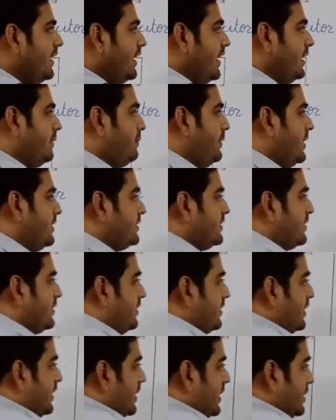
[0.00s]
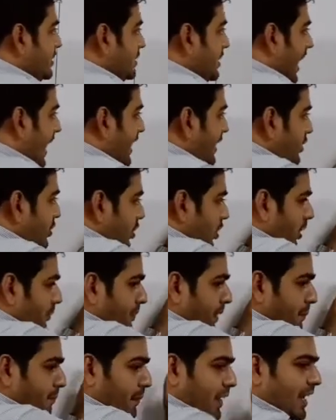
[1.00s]
It means size
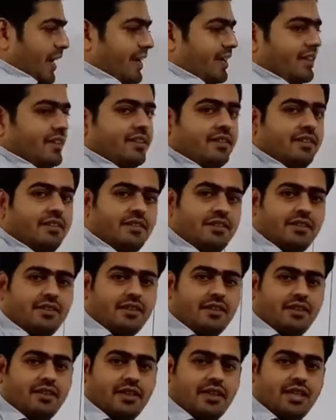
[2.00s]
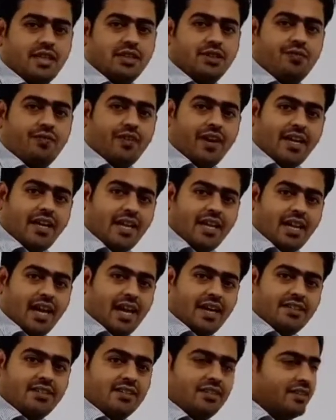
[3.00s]
of the plate is very
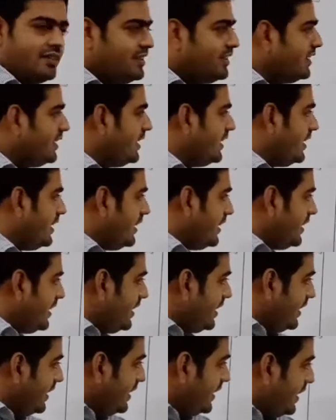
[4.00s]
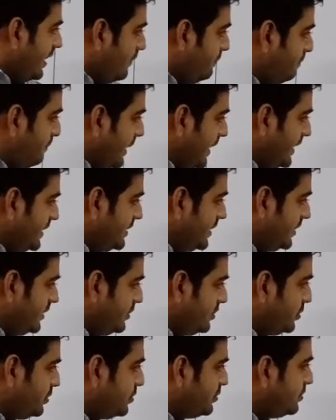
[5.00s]
large in
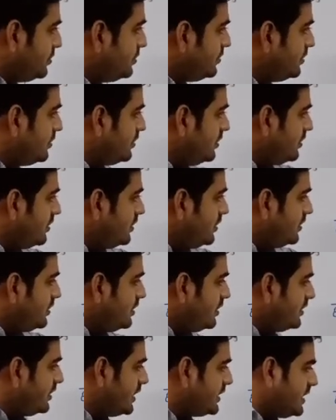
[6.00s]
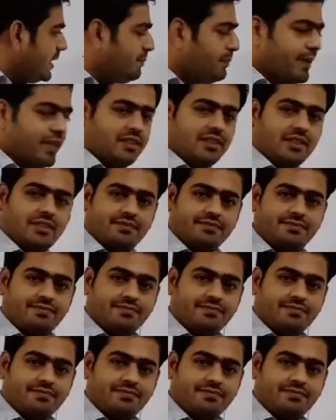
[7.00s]
comparison to the separation.